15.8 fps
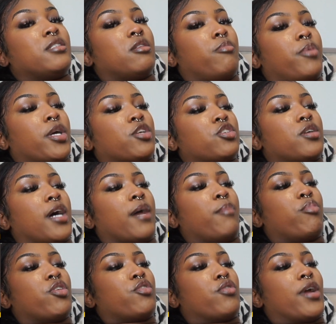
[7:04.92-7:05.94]
the picture. I
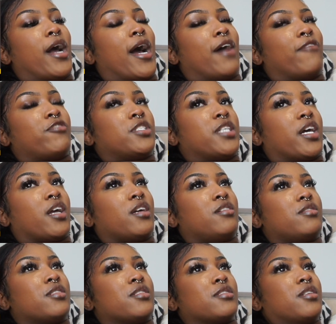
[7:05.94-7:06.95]
put it on a half a second
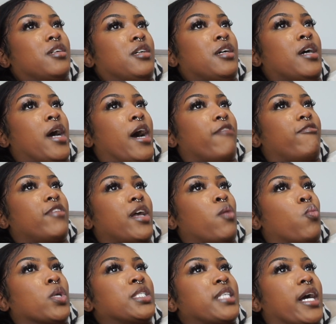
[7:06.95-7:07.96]
because I feel like
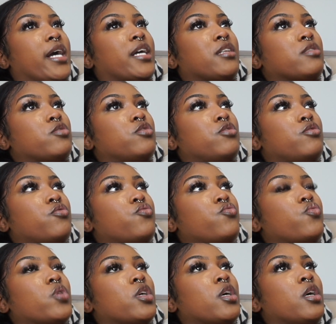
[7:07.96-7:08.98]
1 second is
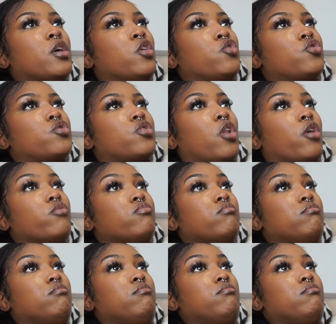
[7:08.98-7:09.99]
too slow.
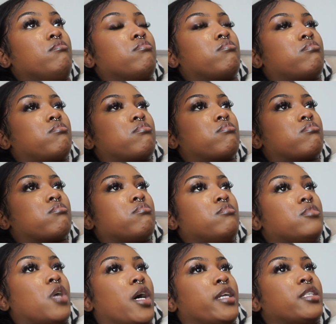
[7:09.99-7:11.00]

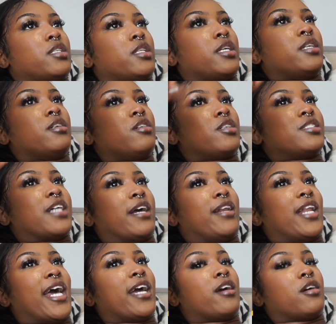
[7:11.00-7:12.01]
Honestly, because I
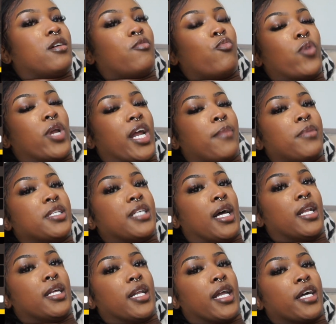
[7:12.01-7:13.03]
like, when I be
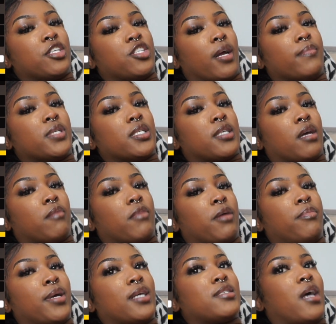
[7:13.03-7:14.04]
telling like Shem to take my
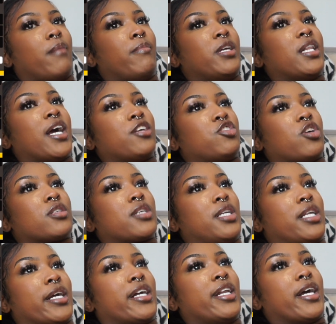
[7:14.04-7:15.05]
pics, I be like, just
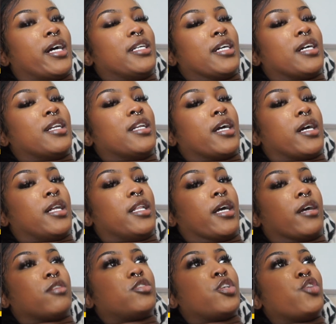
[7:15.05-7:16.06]
click click click click
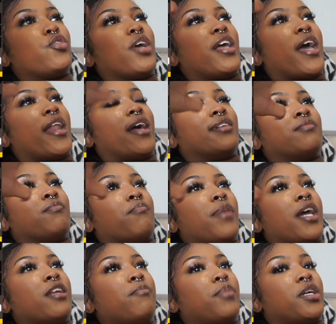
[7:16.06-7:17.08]
click, so you can get as
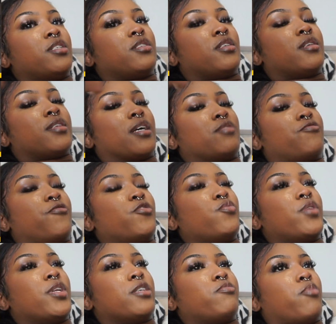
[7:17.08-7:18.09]
many pictures as
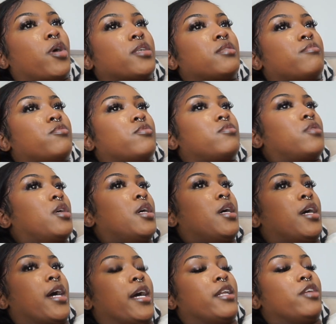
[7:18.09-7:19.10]
fluid as possible.
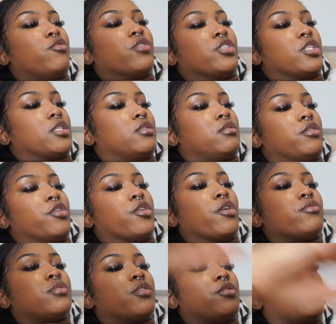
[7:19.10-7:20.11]
And you can just, you know,
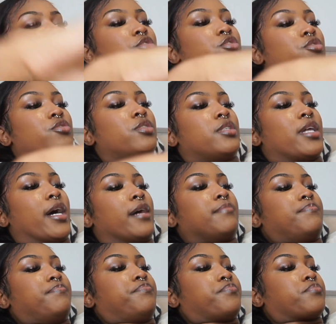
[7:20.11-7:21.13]
so you can choose
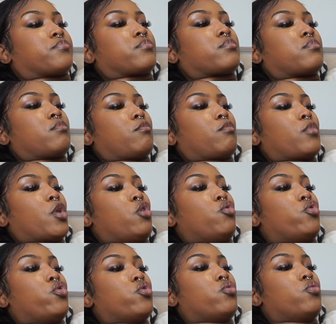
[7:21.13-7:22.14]
that.
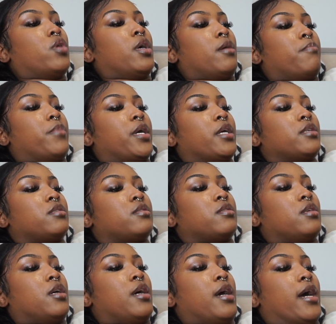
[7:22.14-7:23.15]
Cool beans.
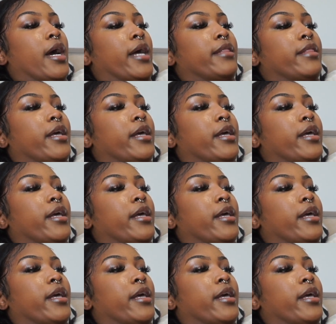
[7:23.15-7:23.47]
And